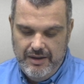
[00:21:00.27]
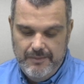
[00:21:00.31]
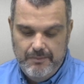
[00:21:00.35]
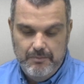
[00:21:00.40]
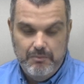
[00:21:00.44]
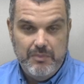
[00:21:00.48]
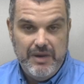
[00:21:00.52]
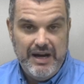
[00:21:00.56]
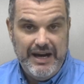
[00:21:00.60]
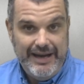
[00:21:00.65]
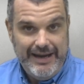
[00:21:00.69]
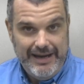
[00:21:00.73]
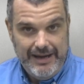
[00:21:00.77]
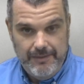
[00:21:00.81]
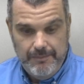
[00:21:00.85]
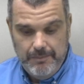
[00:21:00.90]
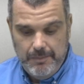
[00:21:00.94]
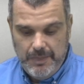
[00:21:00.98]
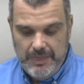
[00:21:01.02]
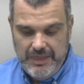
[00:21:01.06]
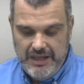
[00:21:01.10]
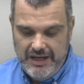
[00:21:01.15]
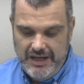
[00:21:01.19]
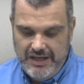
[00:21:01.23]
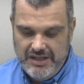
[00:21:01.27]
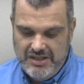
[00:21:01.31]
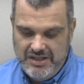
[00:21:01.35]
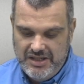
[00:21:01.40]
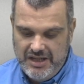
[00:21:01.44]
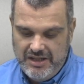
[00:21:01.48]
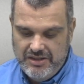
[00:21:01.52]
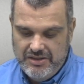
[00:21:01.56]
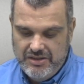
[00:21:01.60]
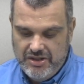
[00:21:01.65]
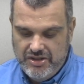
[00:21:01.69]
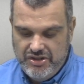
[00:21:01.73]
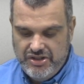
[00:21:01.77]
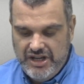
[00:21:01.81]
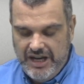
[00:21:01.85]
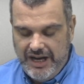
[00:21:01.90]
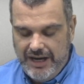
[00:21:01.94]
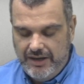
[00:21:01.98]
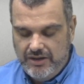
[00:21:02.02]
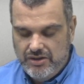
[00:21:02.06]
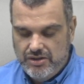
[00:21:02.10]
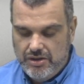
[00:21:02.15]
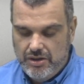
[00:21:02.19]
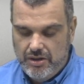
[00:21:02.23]
Bye, I said to
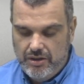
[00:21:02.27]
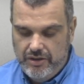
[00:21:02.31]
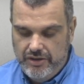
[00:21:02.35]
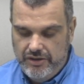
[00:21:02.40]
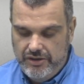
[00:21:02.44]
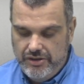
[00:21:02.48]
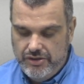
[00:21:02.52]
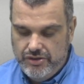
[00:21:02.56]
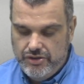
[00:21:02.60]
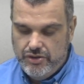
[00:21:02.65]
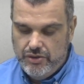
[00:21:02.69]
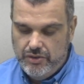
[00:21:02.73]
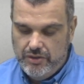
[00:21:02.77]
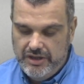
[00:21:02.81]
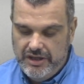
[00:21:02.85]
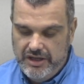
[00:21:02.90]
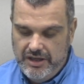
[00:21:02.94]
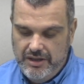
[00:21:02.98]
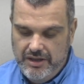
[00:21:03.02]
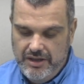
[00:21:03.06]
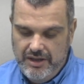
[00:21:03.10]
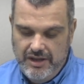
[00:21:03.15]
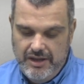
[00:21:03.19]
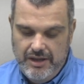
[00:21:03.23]
Jack, Charlotte, and Julian,